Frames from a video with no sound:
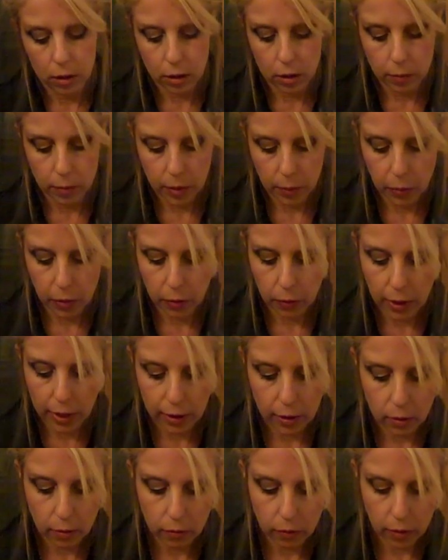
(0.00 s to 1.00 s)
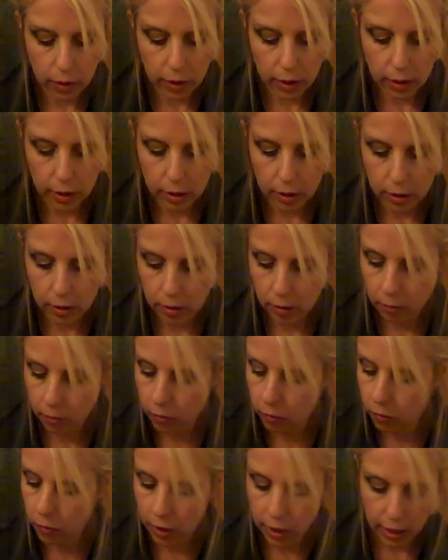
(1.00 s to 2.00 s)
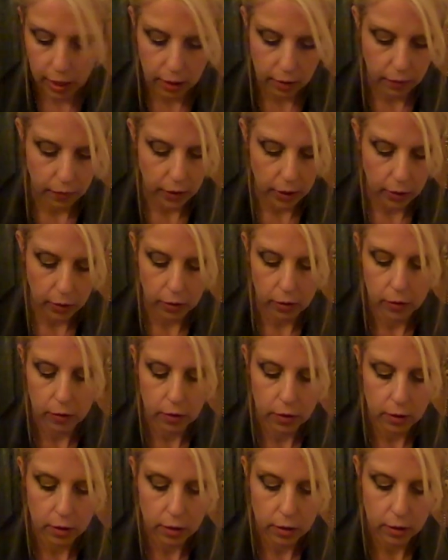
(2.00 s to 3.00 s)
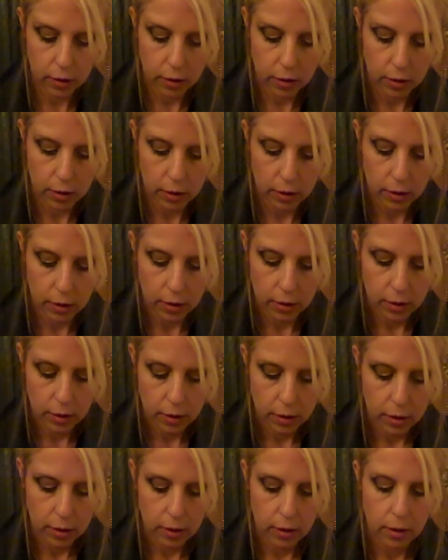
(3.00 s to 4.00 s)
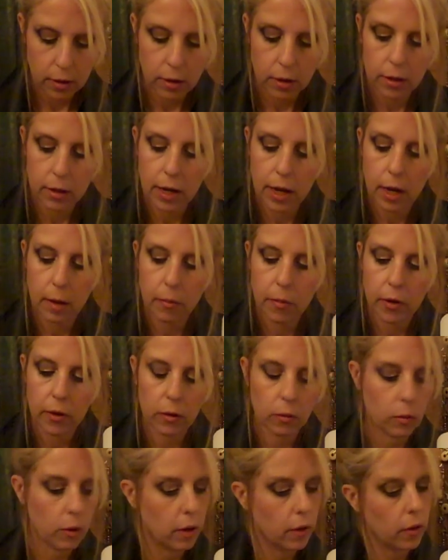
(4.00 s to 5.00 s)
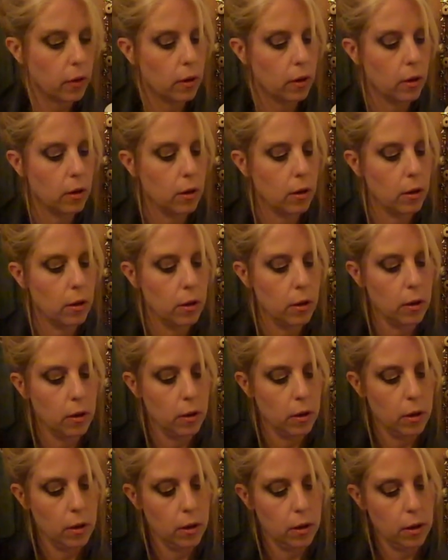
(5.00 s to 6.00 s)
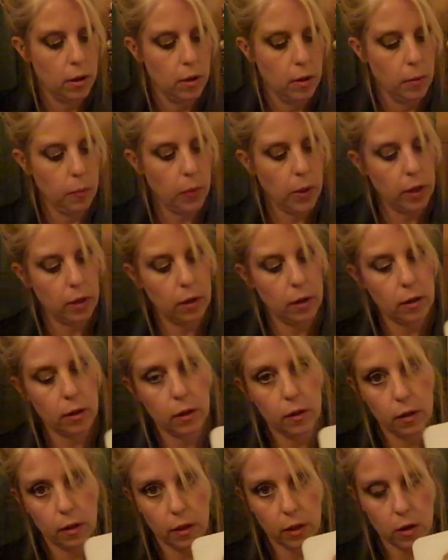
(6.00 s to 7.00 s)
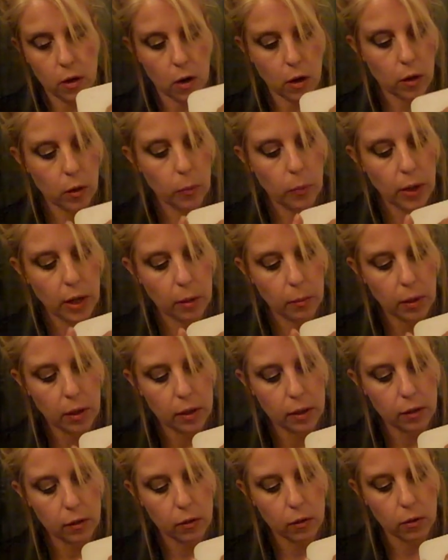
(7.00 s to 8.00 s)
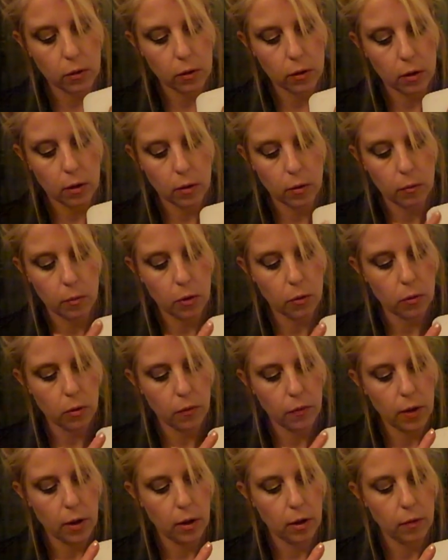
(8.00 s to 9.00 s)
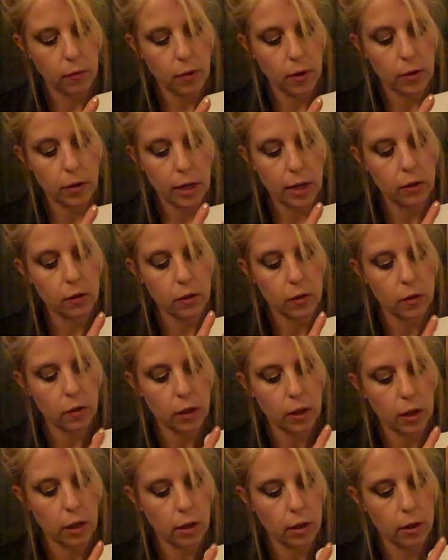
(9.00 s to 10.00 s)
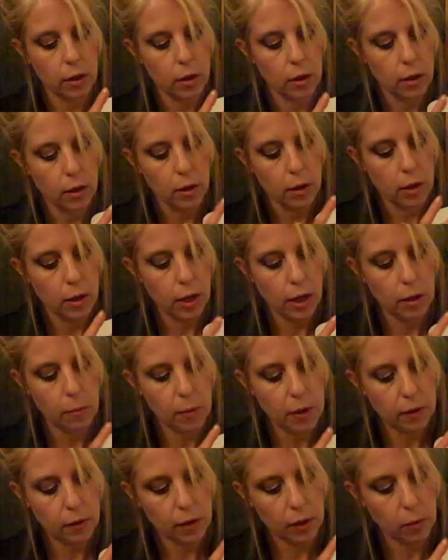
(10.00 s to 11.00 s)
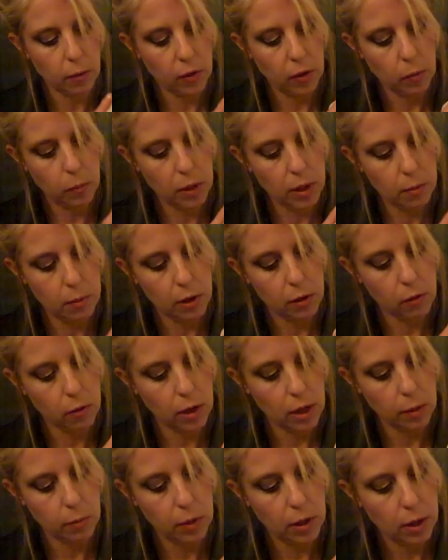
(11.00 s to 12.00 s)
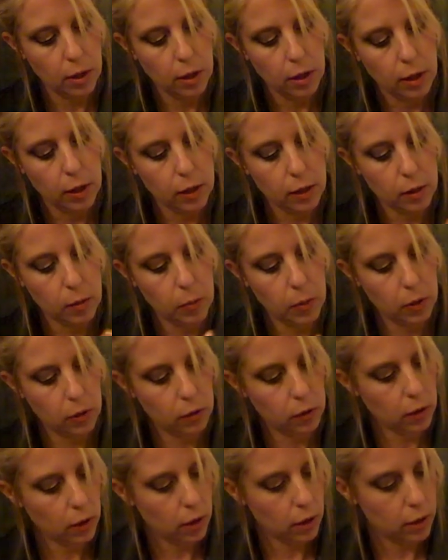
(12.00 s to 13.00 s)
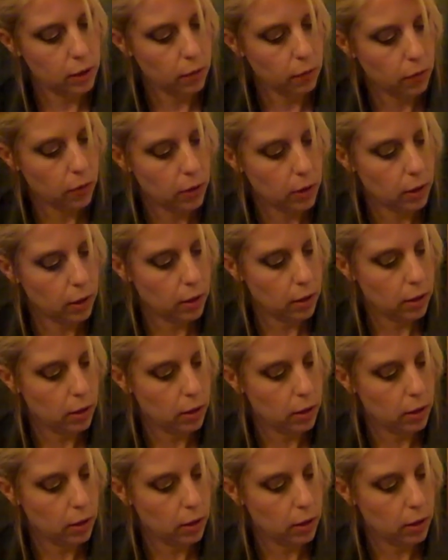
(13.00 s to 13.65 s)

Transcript: I'm going to put it right over it, running out of fingers to dab this with. But say the darker pigment, these are mineral foundations again, and mixing it with the BB cream to build a different